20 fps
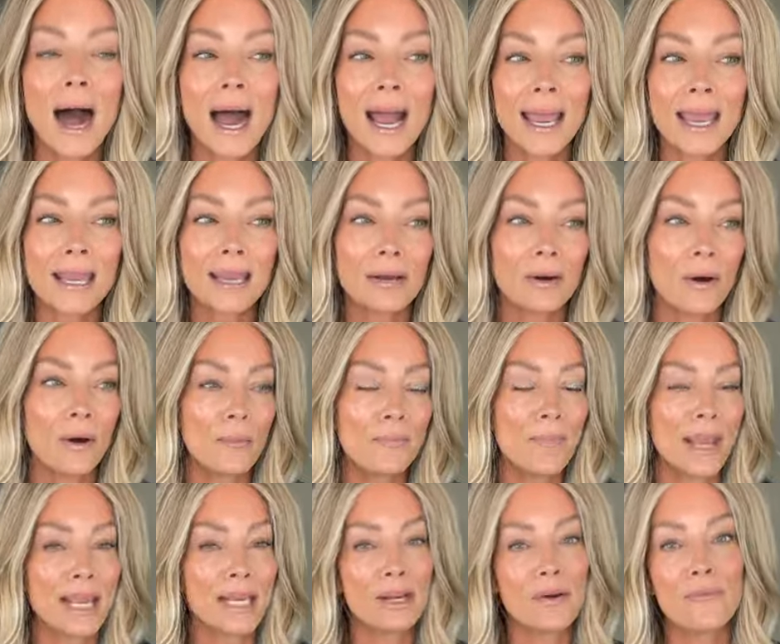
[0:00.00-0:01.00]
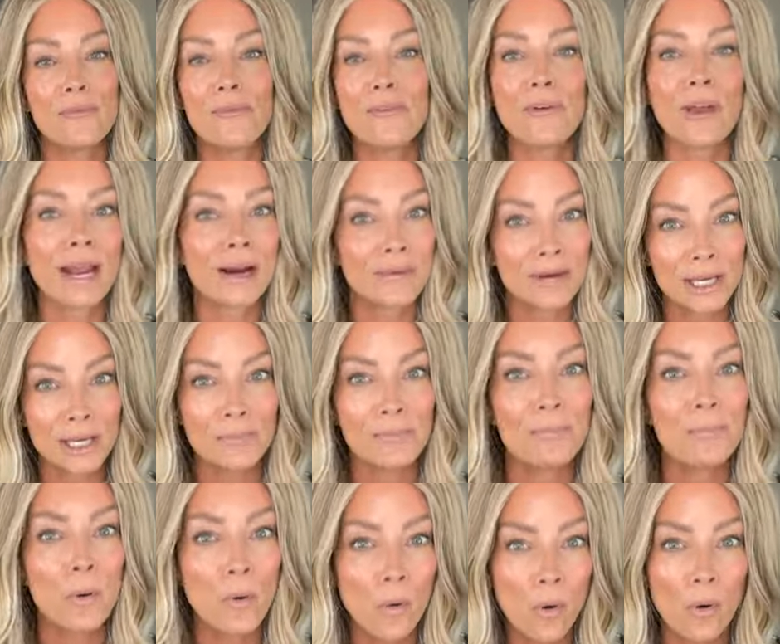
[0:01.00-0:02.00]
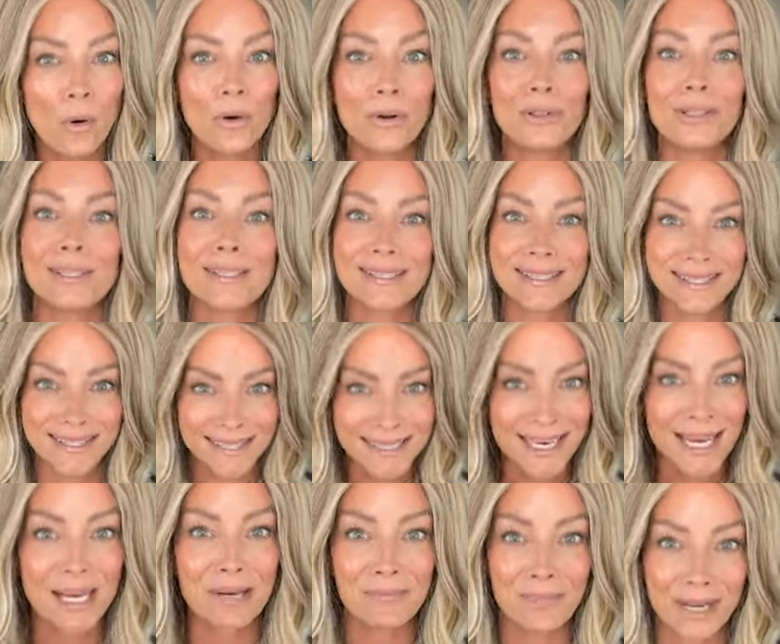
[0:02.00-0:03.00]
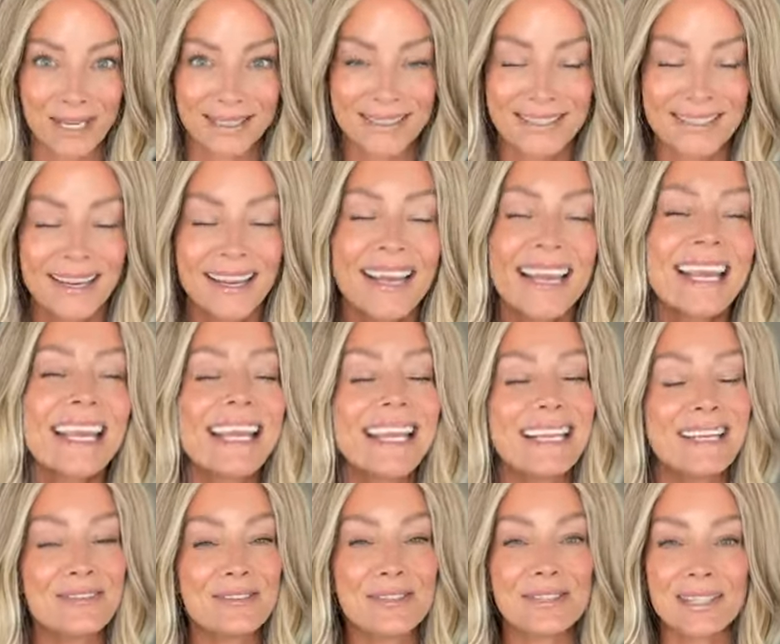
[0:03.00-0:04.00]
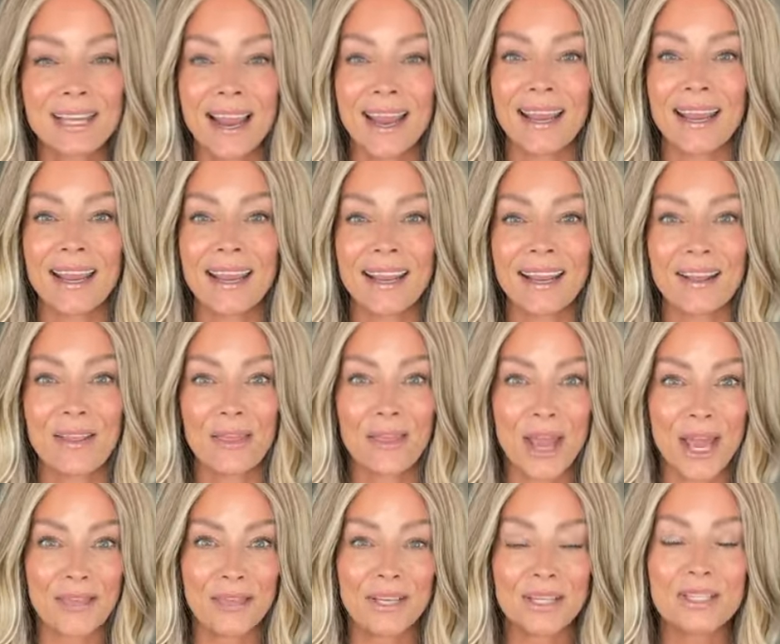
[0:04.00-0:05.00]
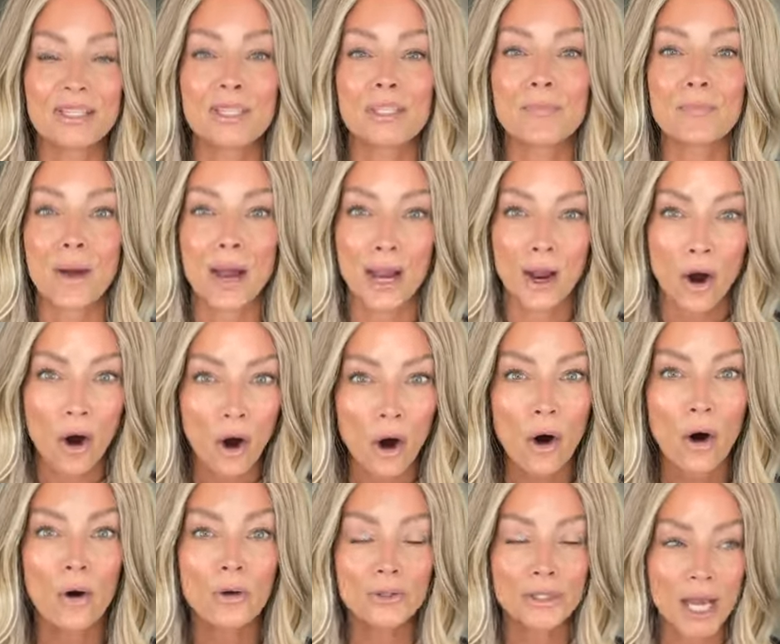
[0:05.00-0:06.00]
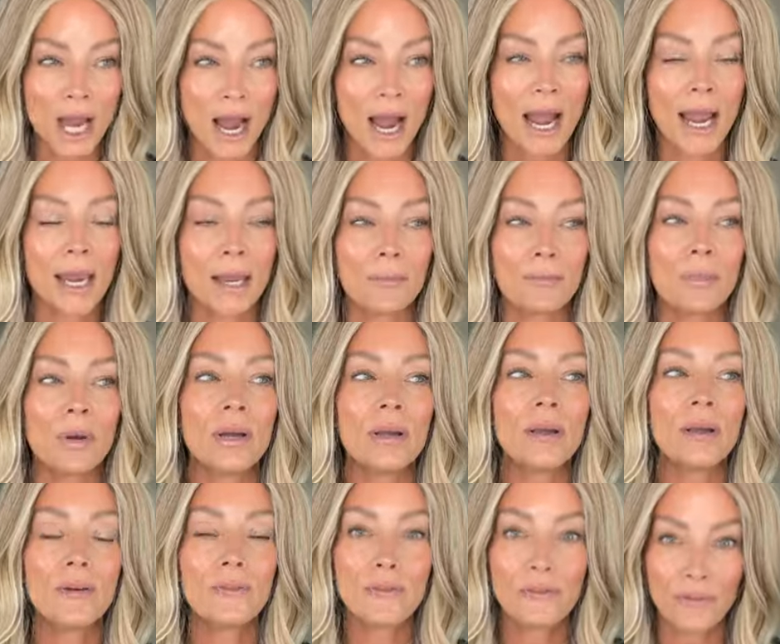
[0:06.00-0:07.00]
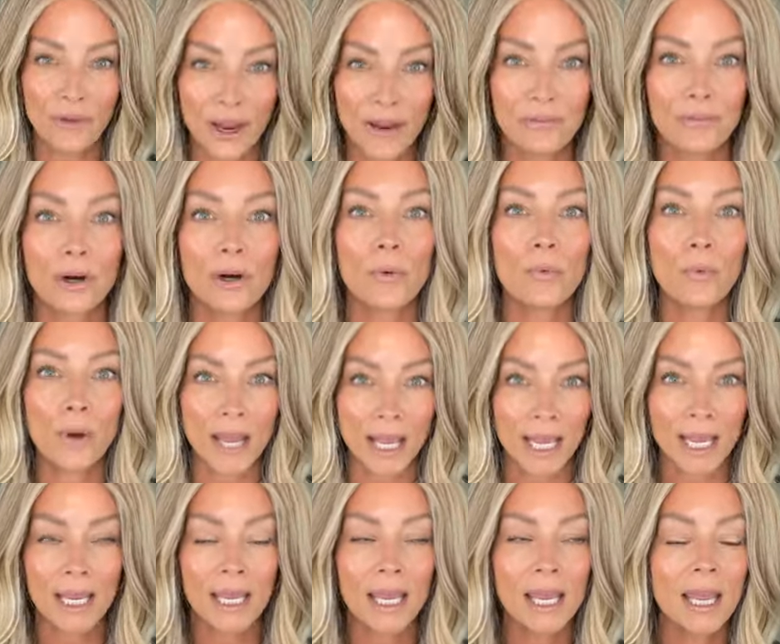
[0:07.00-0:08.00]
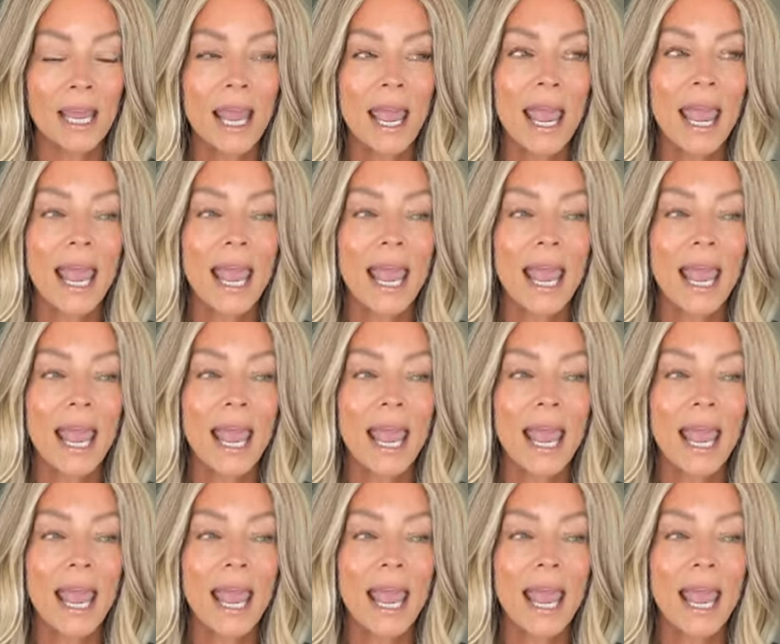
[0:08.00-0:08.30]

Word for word: I made a very bold statement in saying that this is my all time favorite wig.